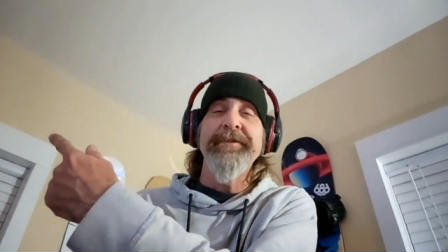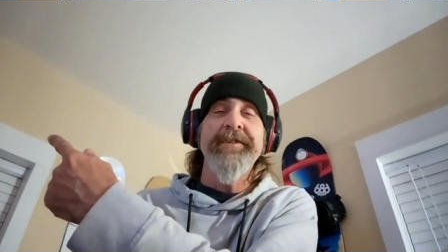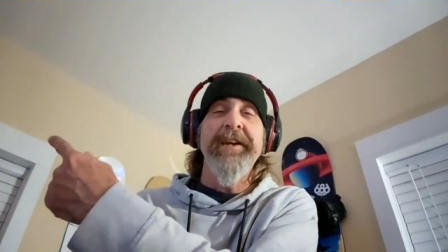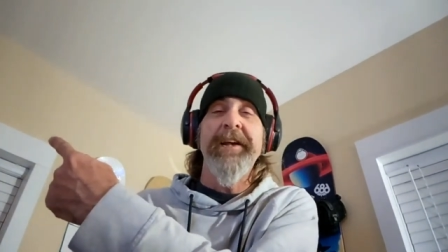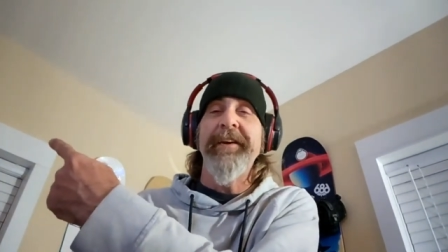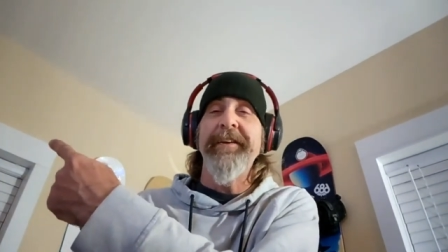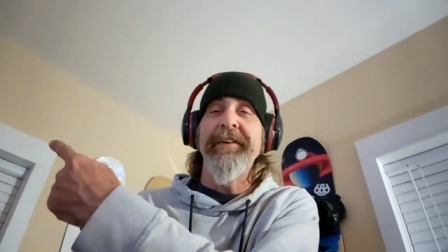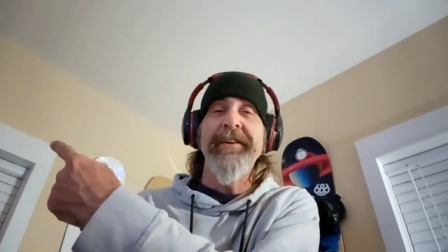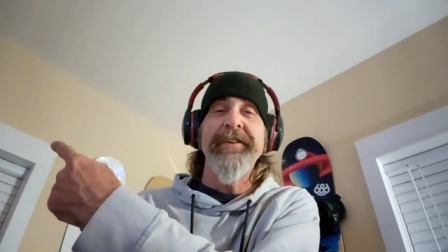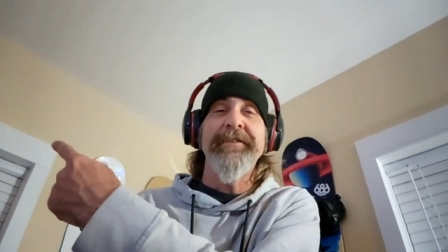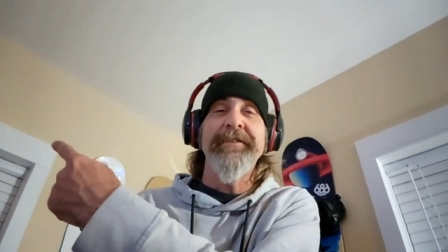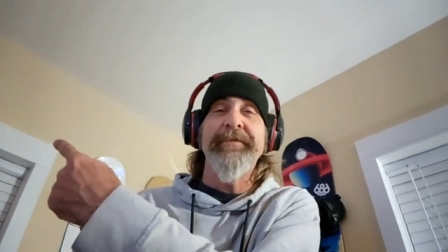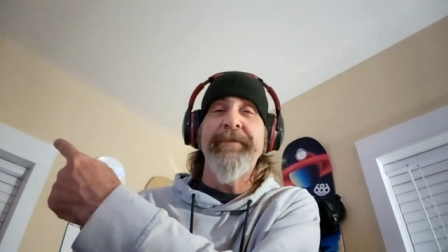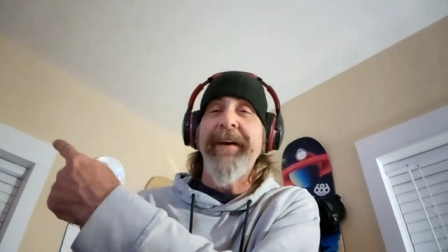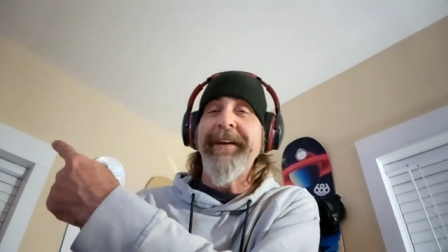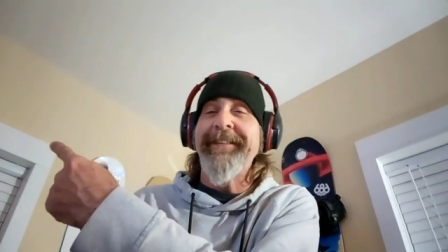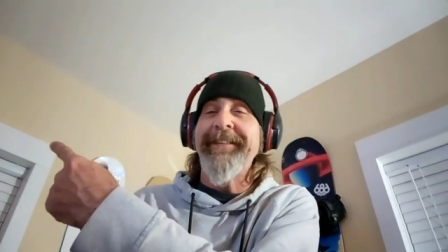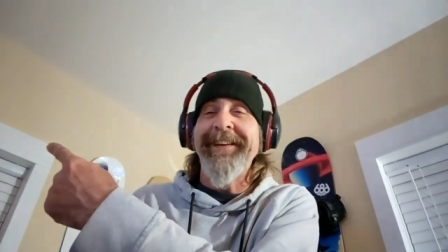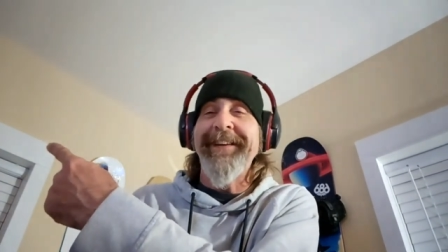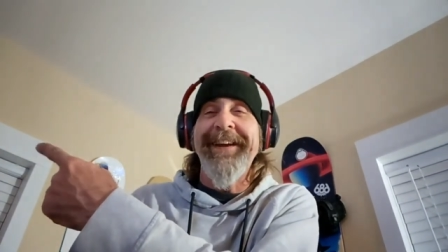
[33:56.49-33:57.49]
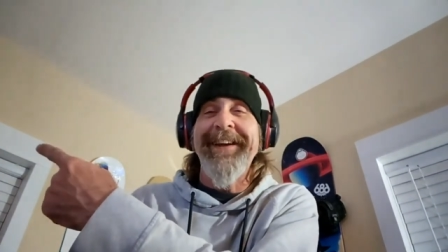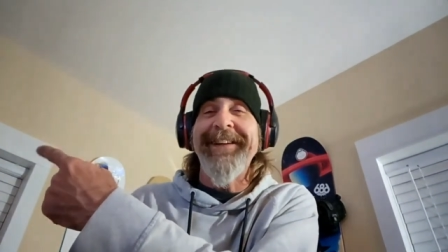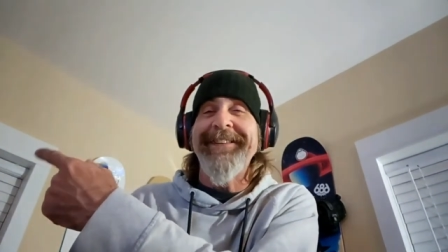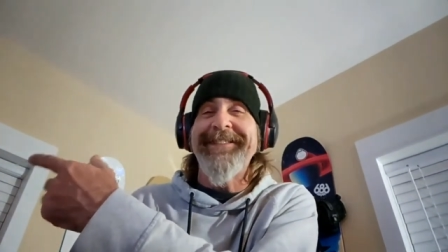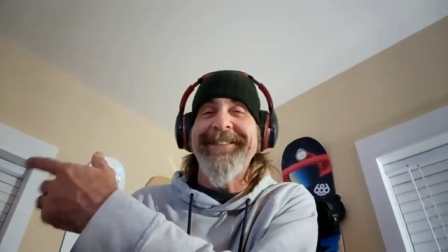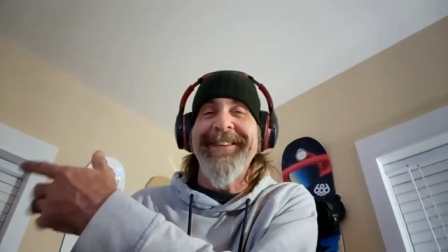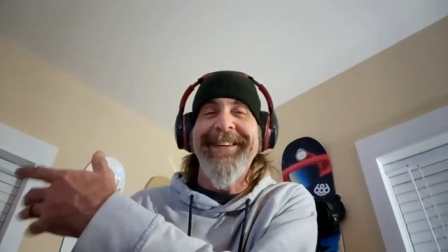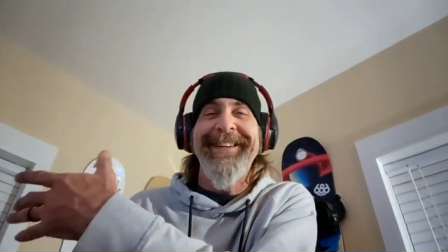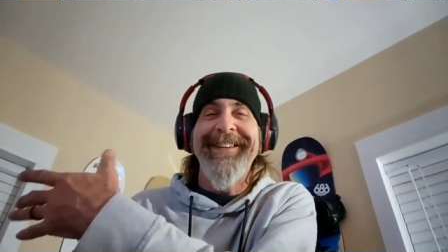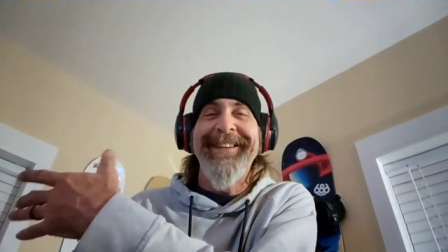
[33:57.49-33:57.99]
are selling this fake
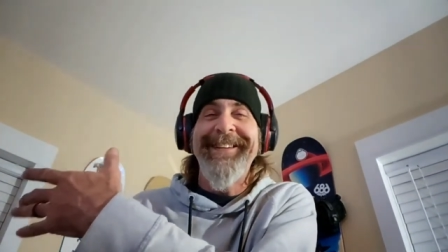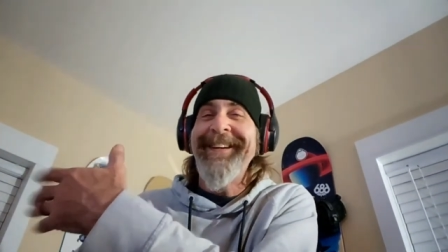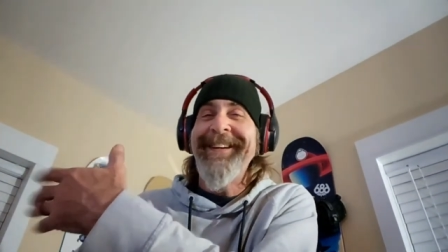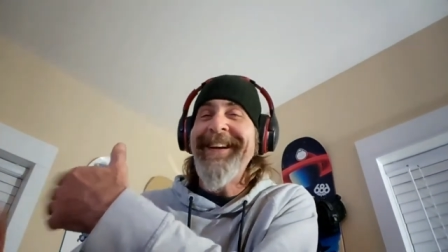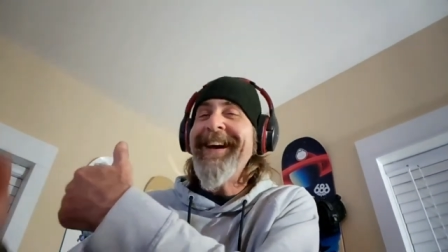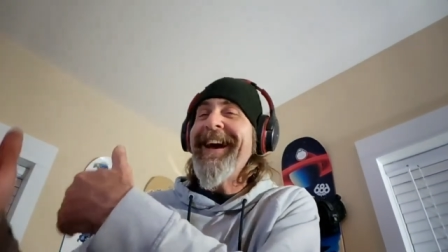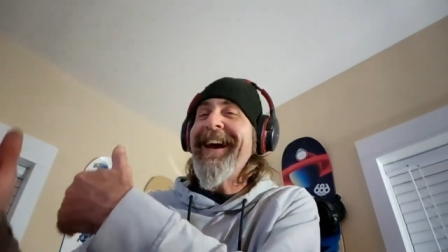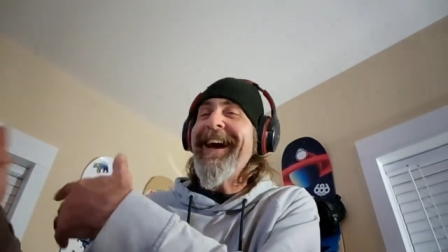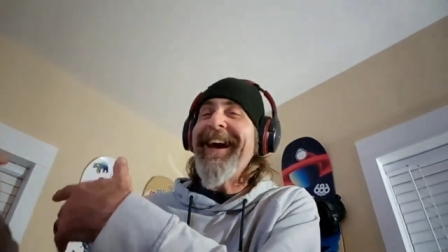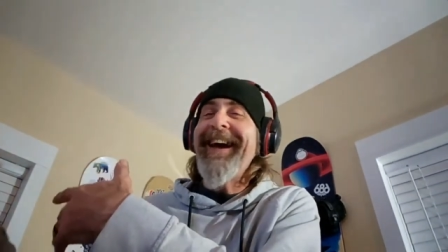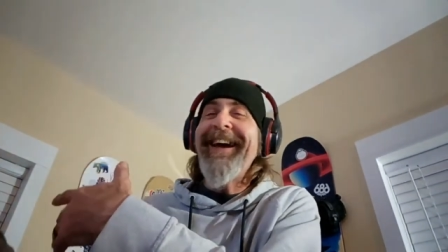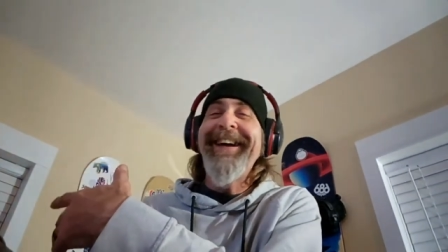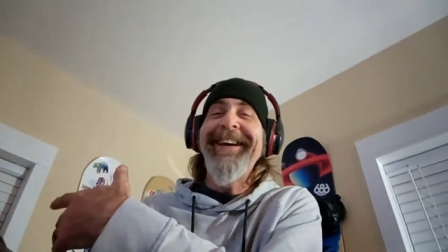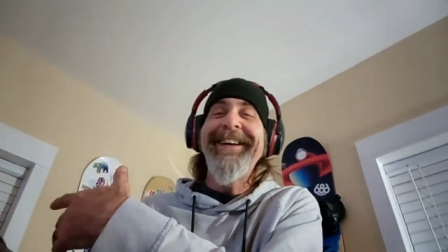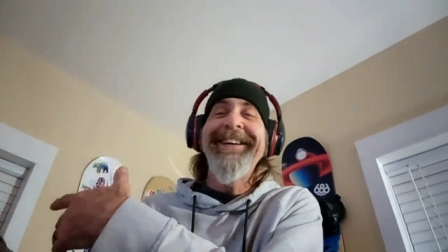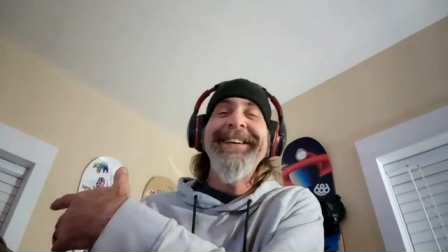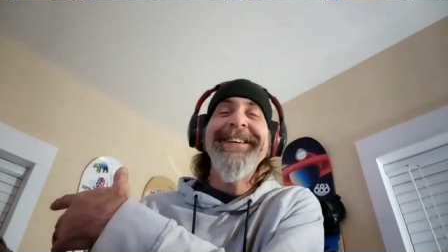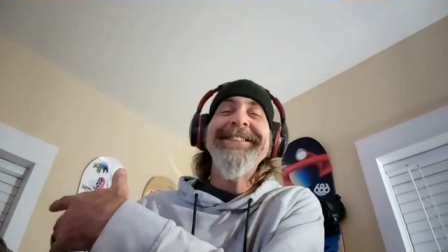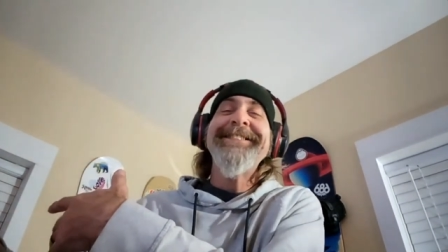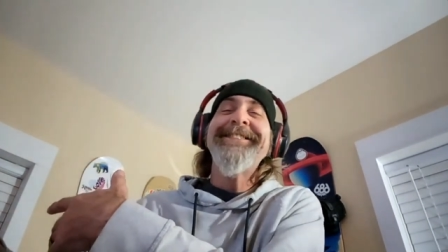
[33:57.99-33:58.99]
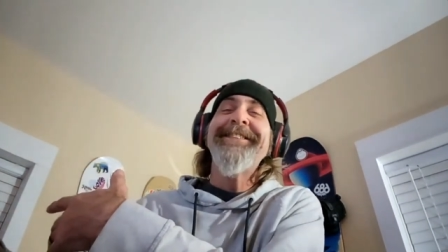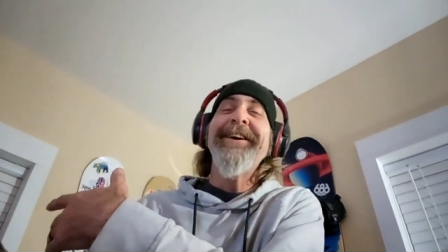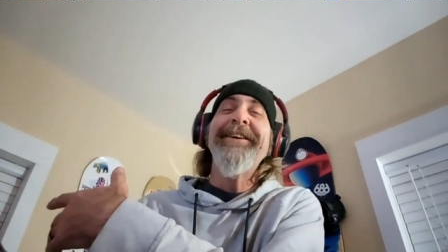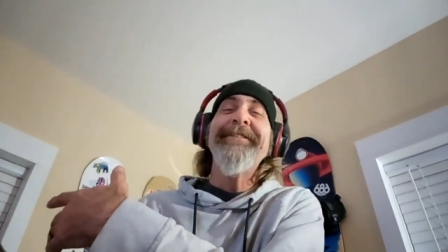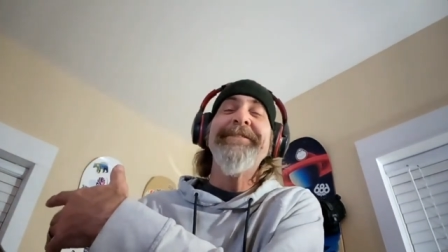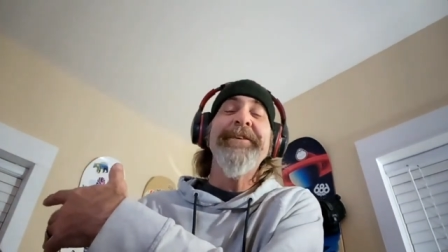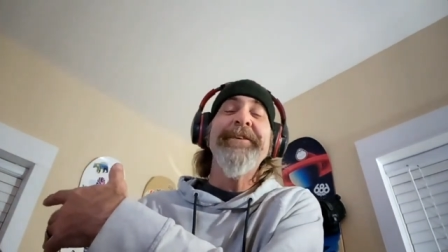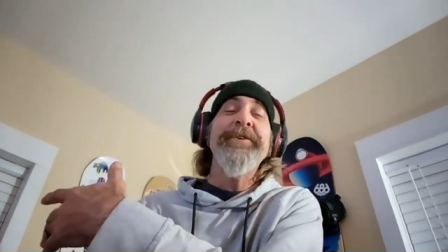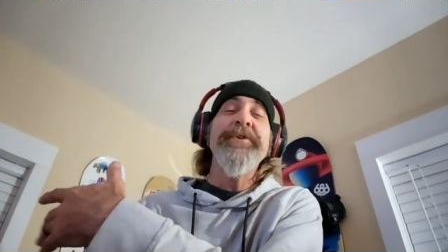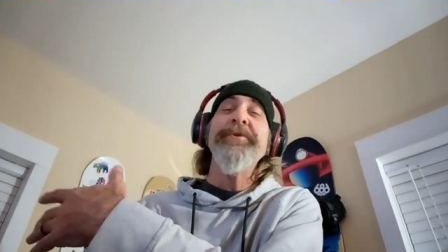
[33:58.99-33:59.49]
THC
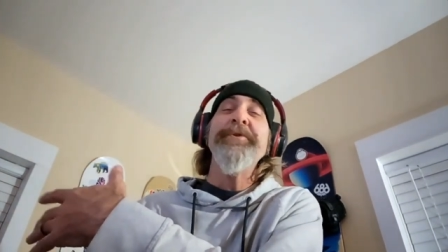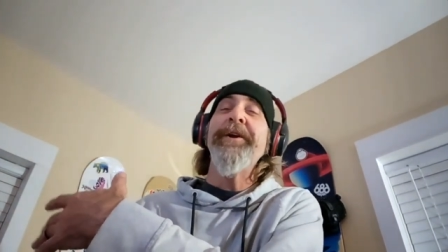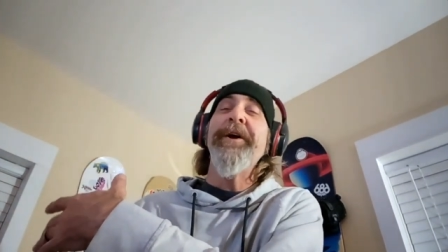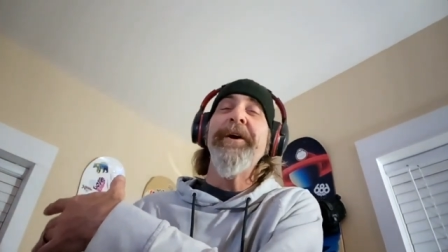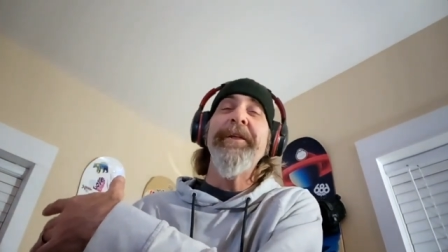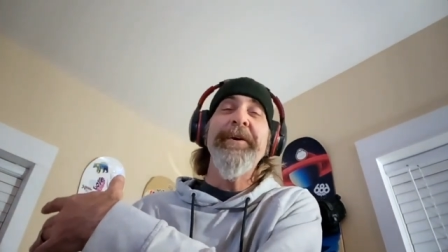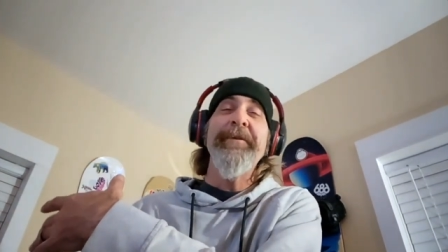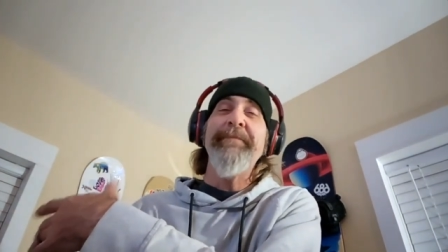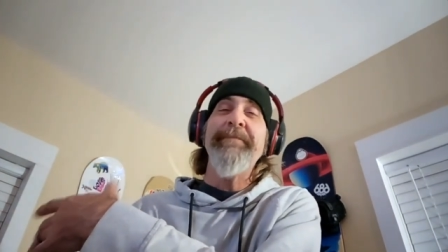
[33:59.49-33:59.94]
stuff are doing